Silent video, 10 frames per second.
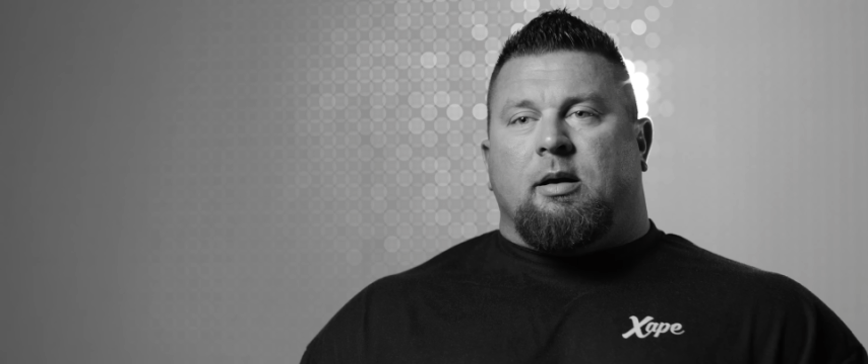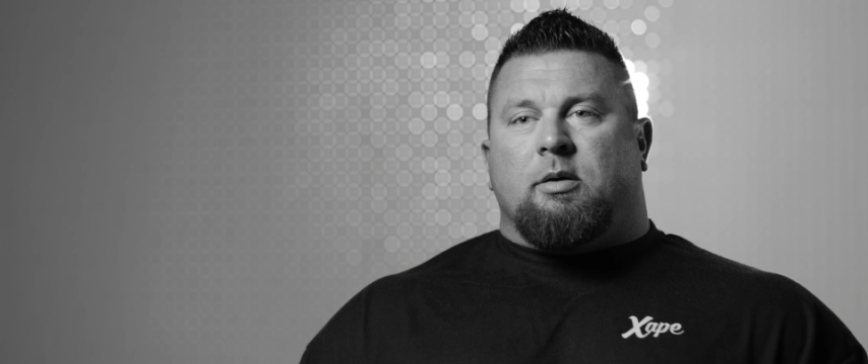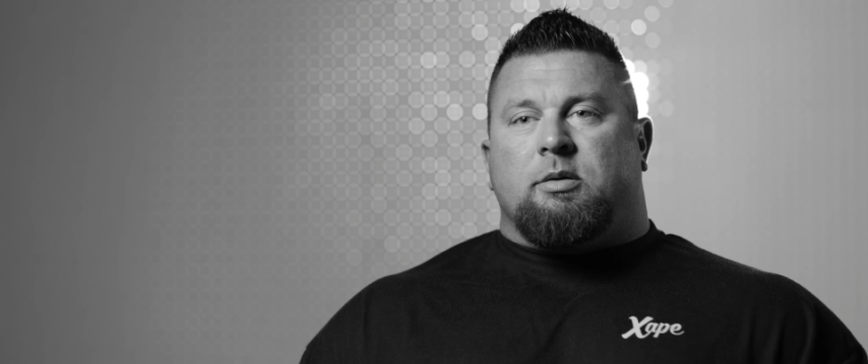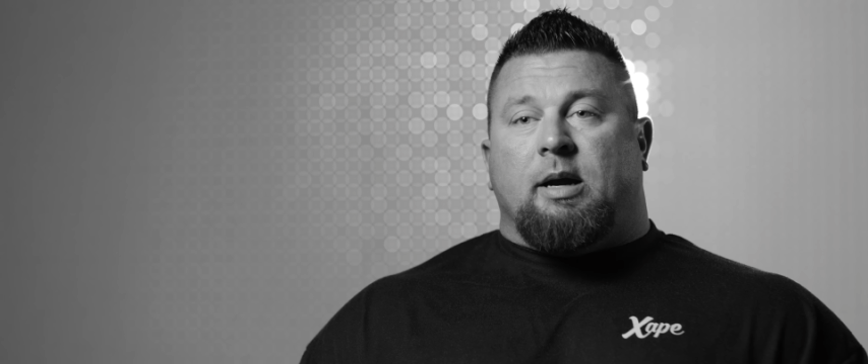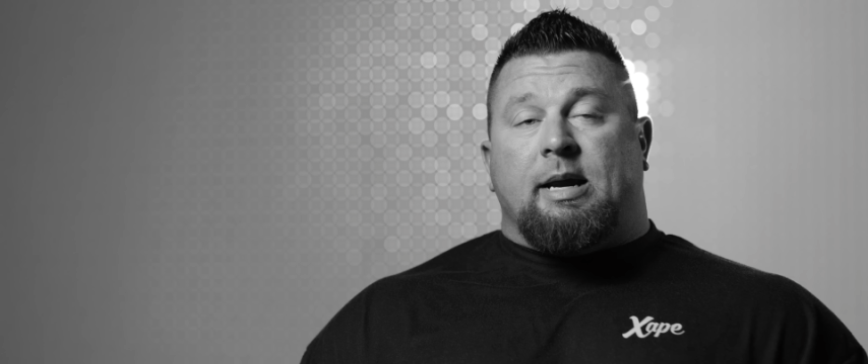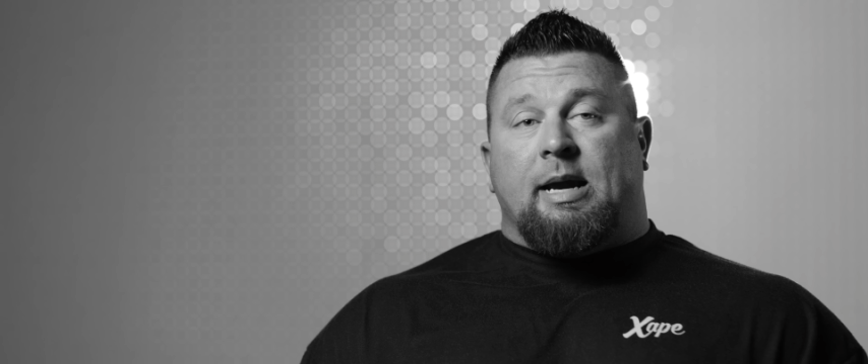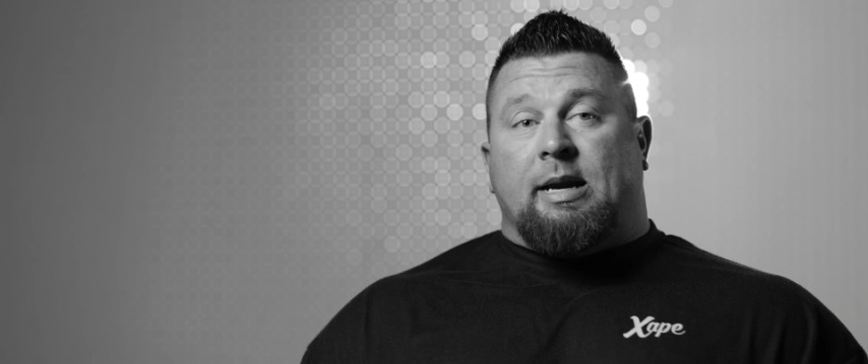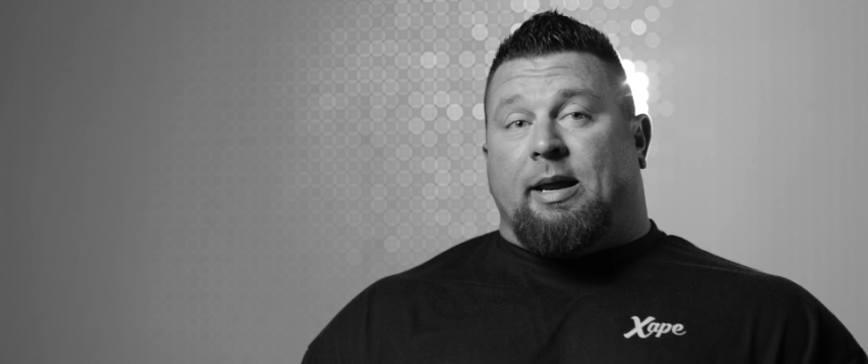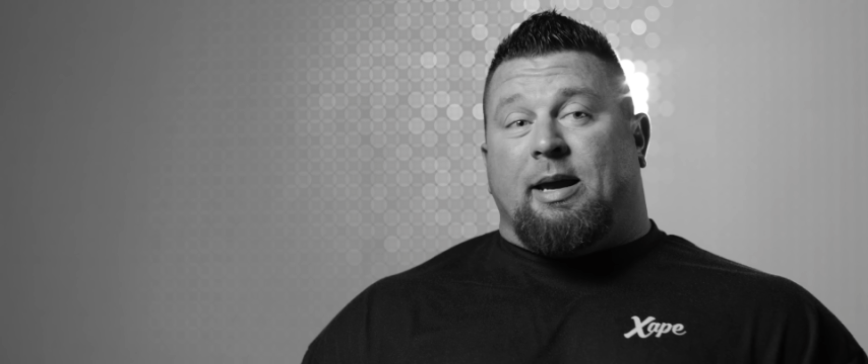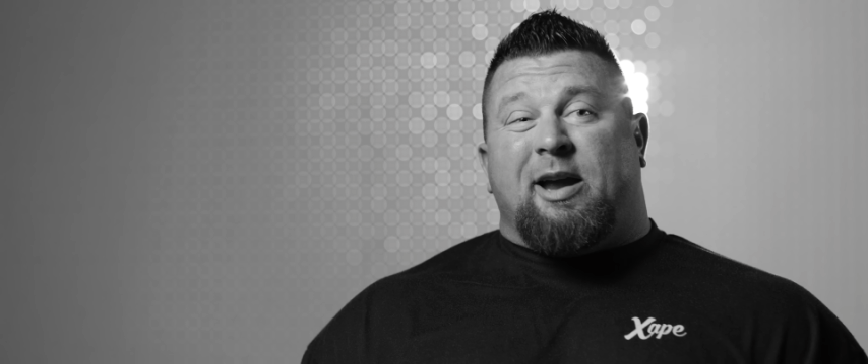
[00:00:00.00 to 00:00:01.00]
You know, and
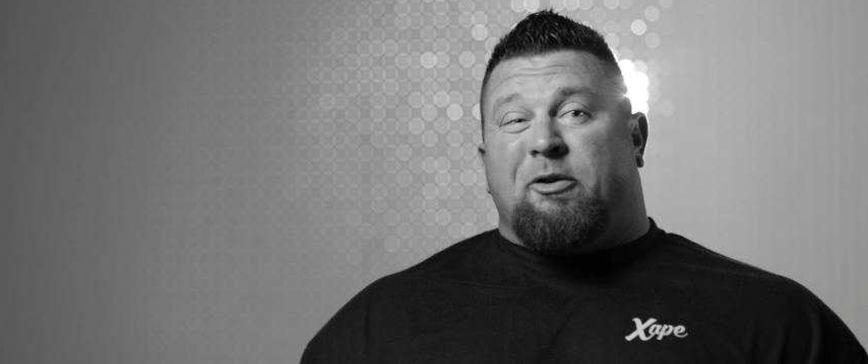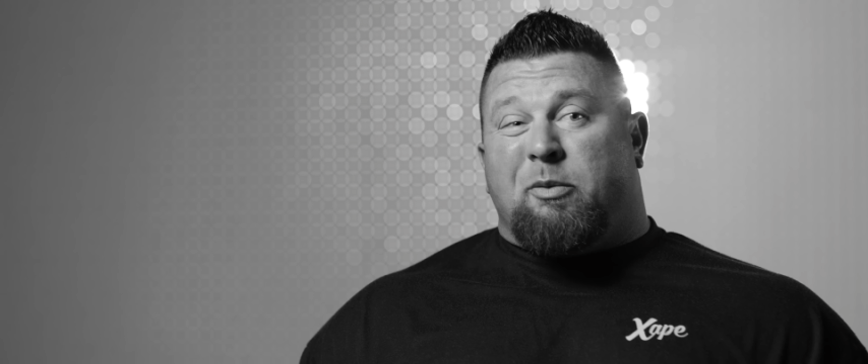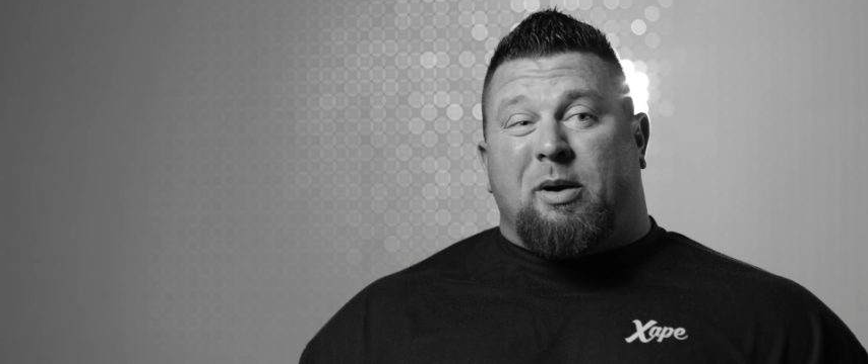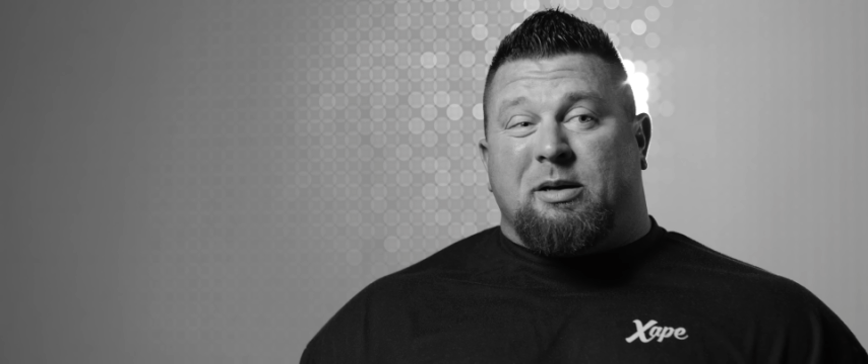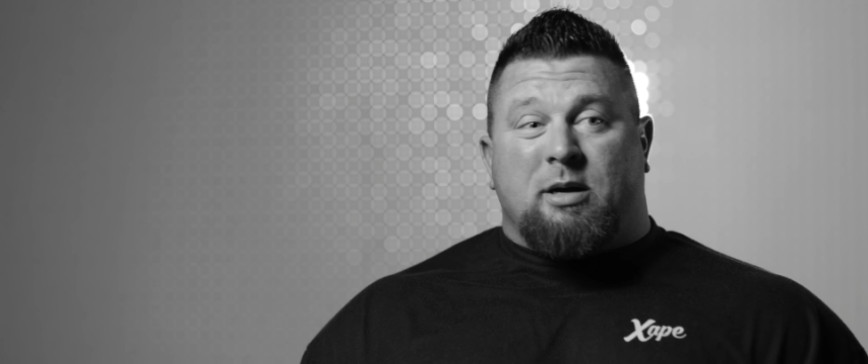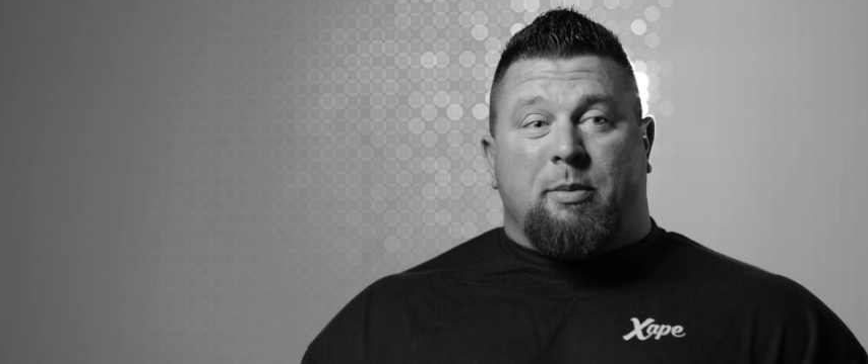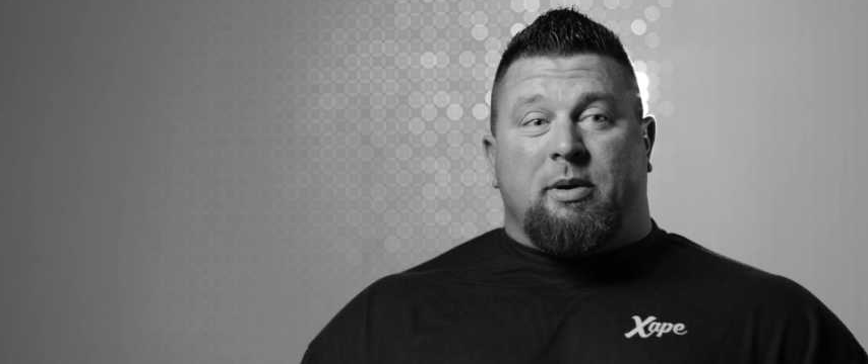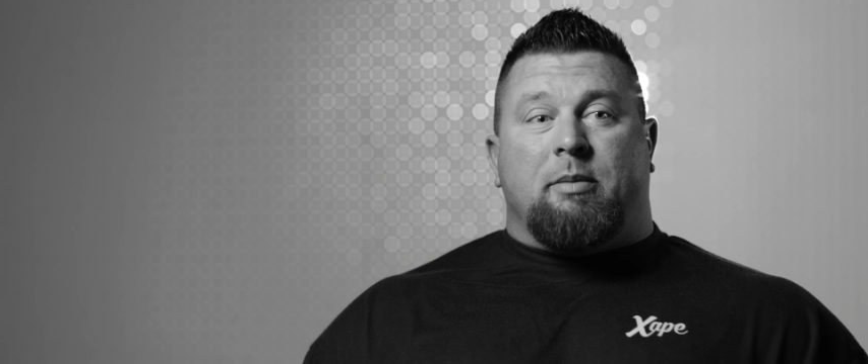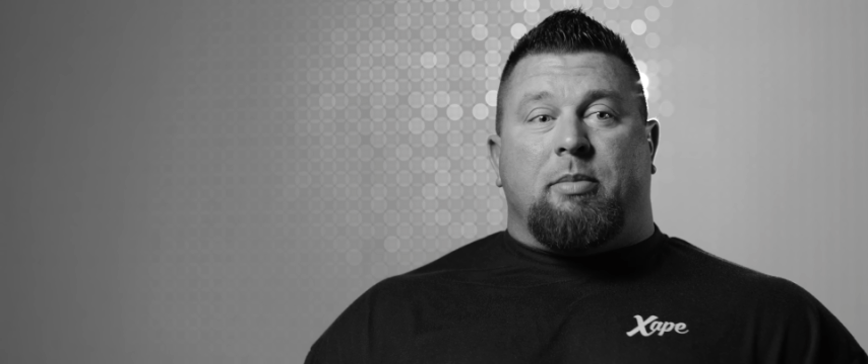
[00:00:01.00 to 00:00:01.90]
I think everybody's coming in